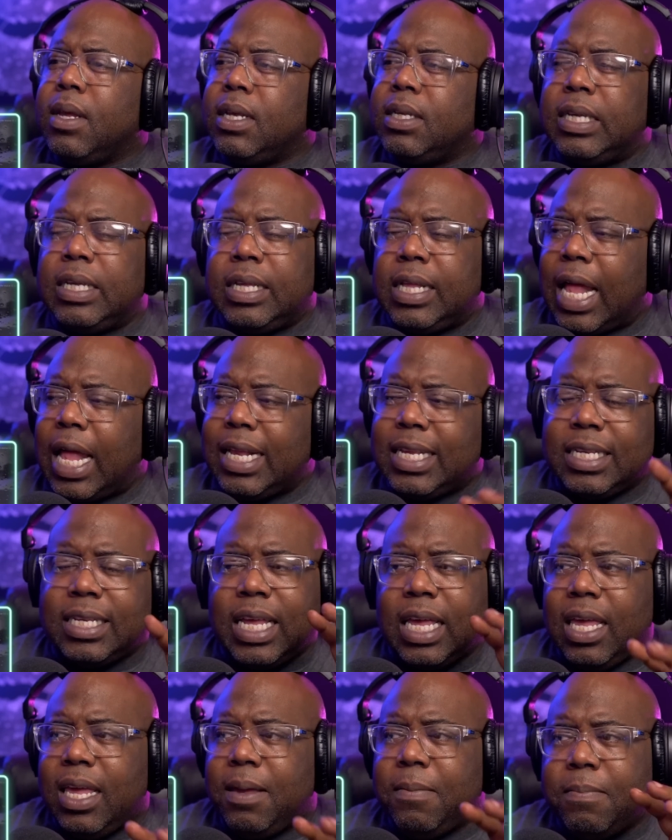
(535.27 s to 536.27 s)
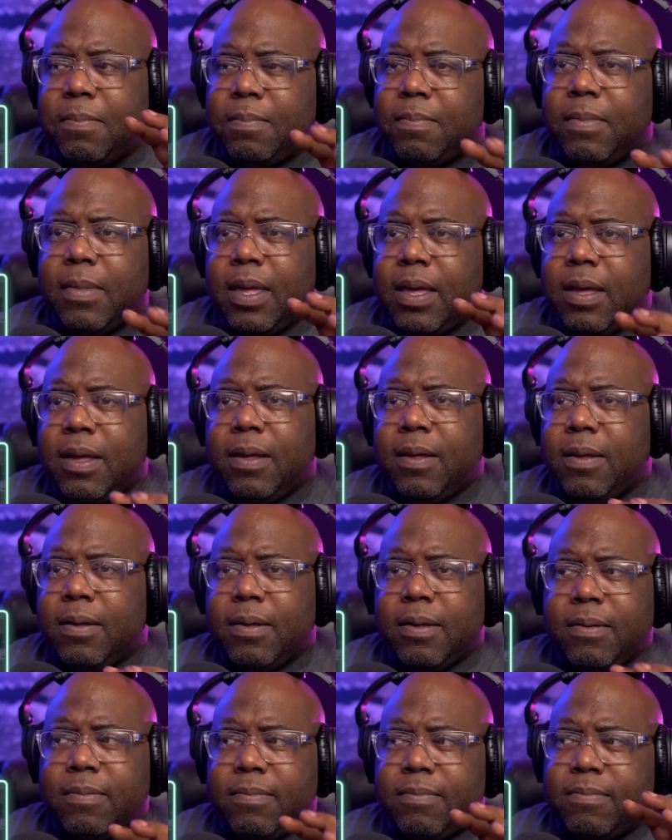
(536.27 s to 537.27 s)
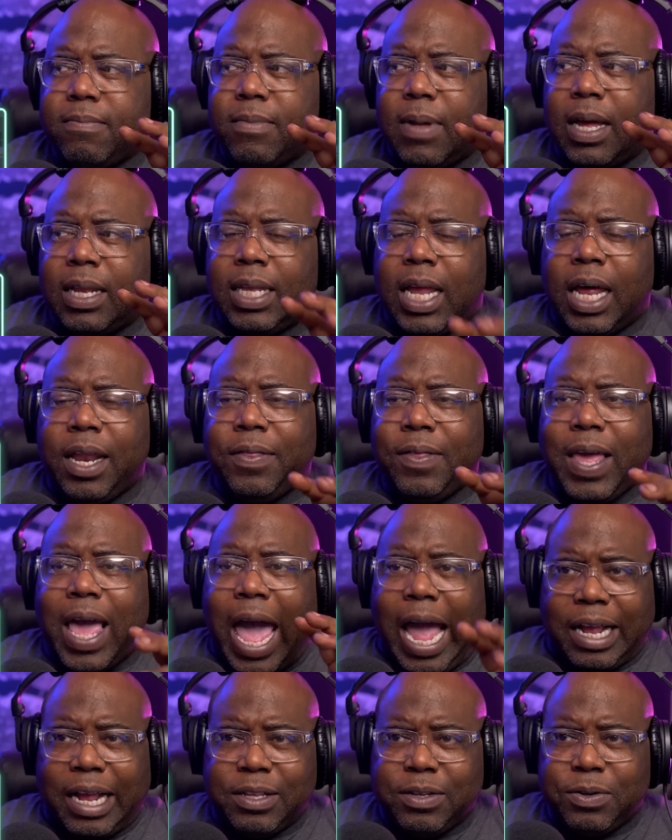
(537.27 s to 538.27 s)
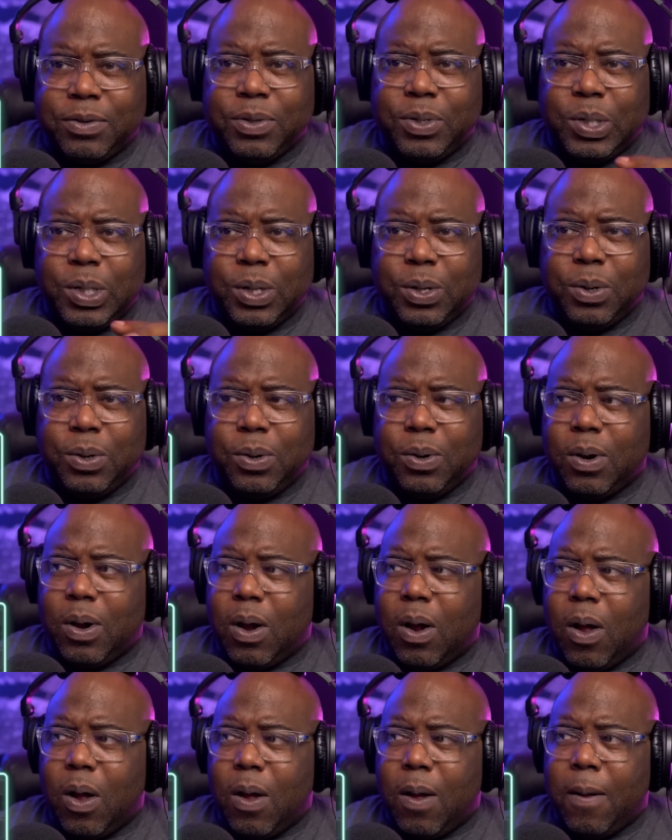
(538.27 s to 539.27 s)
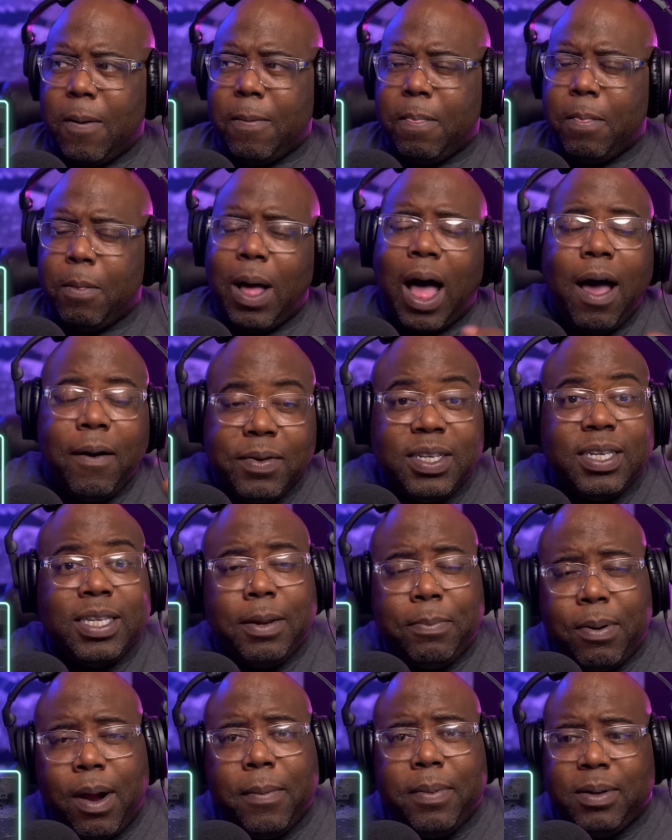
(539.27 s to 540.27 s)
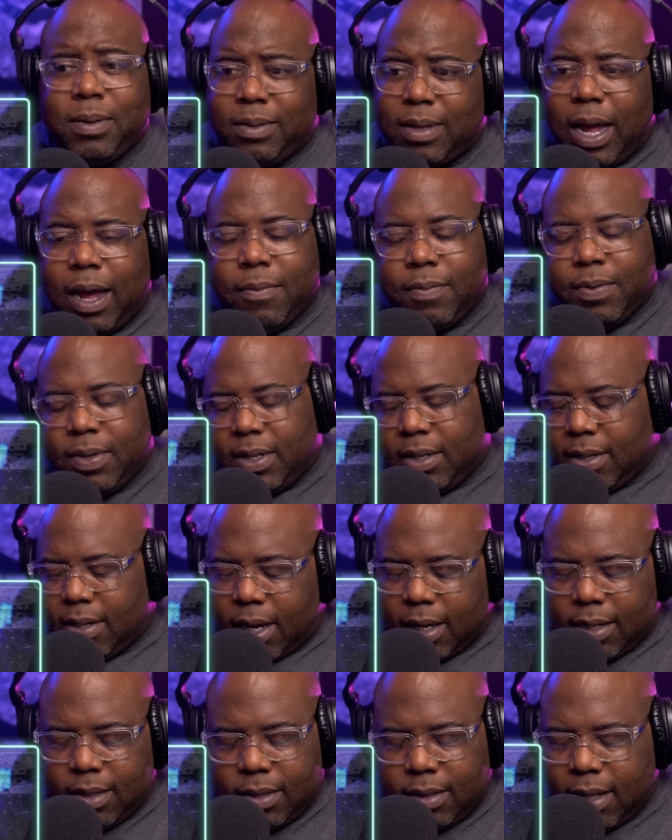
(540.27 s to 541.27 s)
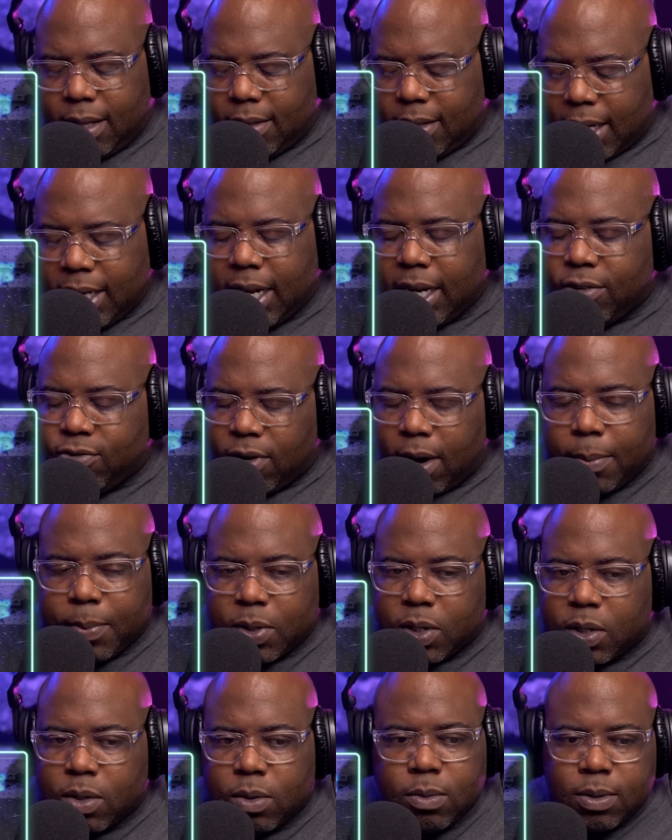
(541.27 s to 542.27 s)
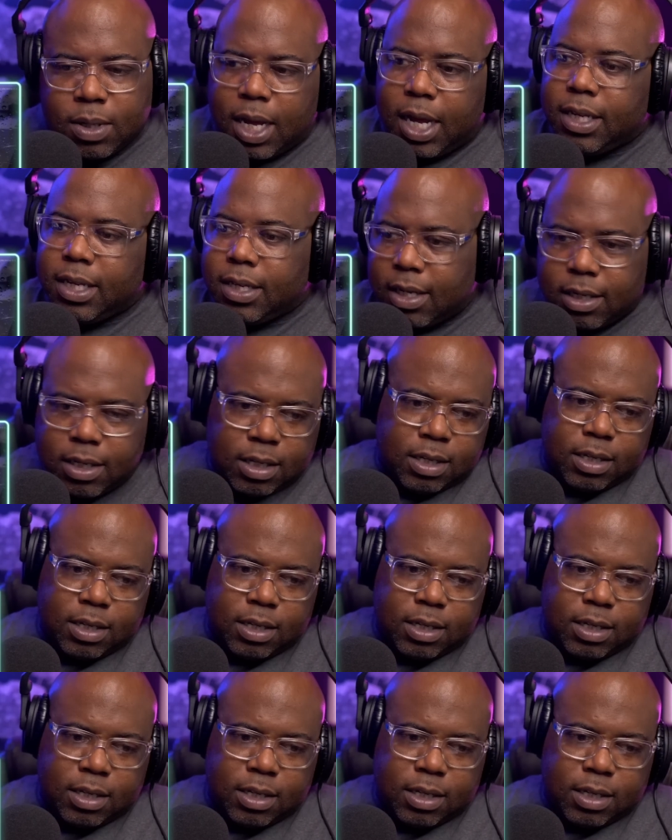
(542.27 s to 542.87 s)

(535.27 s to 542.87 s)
that same, a lot of the actors here, well, obviously, guys, they did drama school, guys. This is